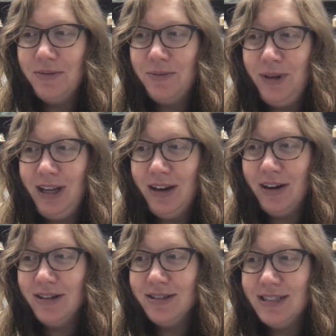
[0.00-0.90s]
we
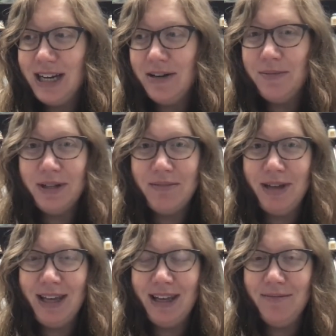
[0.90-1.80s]
are terrible at
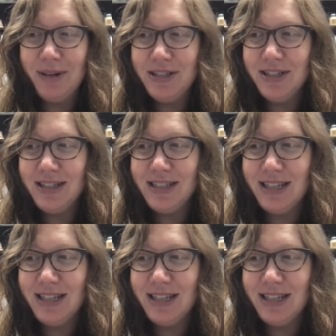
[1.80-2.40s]
making budgets